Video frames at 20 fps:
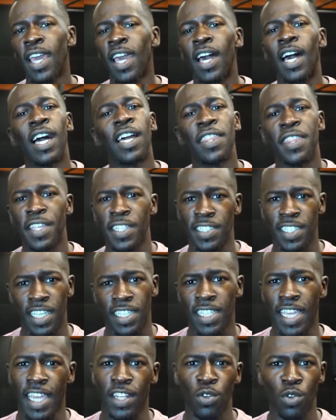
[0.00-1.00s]
and things
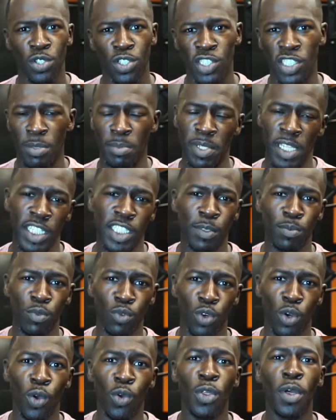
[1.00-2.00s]
like that in order to stimulate some
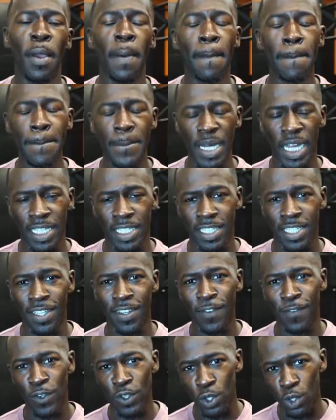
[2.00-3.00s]
growth. But
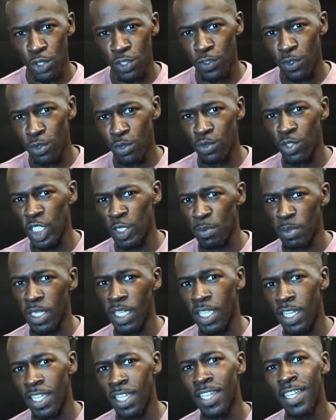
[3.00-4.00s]
for those of you who are just
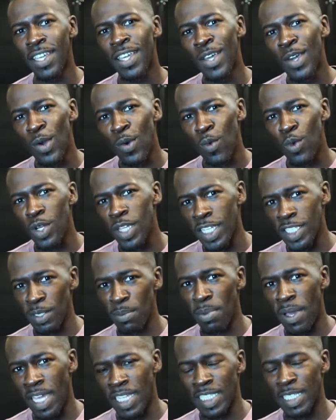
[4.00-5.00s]
beginning, want to get
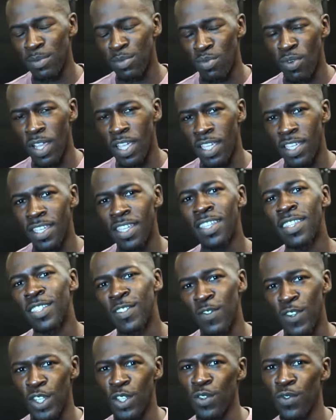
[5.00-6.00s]
your biceps right, this
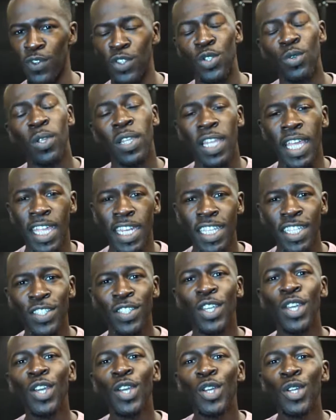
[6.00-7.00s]
video is for you.
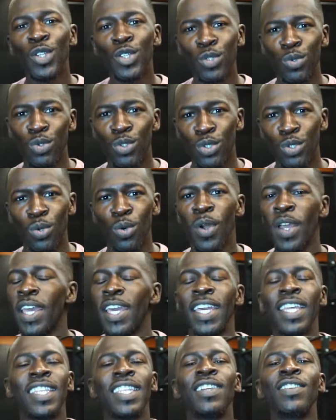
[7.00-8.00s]
Ladies, you too.
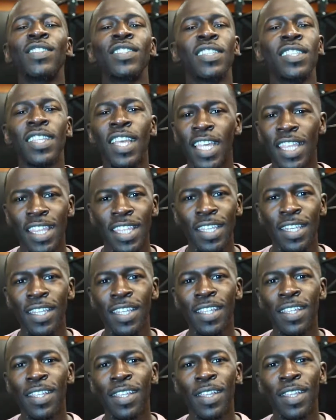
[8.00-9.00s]
There is
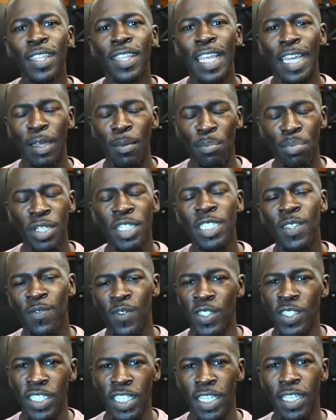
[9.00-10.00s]
nothing that completes a
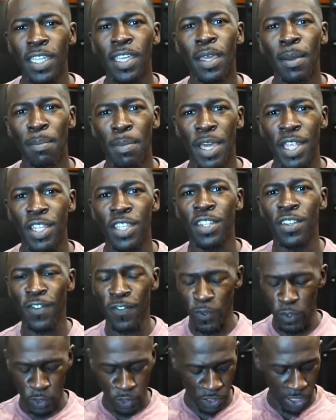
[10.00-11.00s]
physique better than a
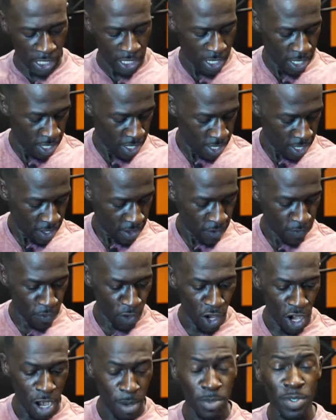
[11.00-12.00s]
full set of
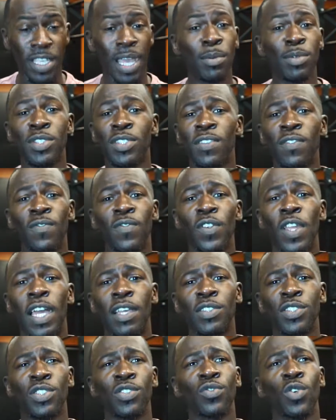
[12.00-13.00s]
arms. I was in
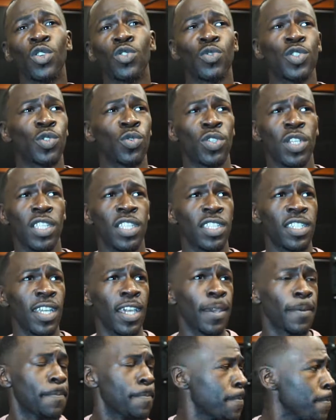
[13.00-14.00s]
the grocery store the other
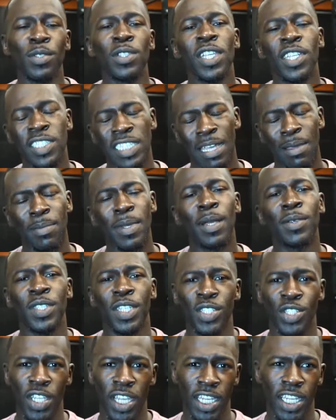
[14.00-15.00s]
day. It was lunchtime and I was
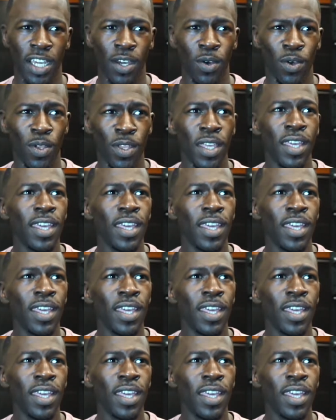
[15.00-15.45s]
at checkout,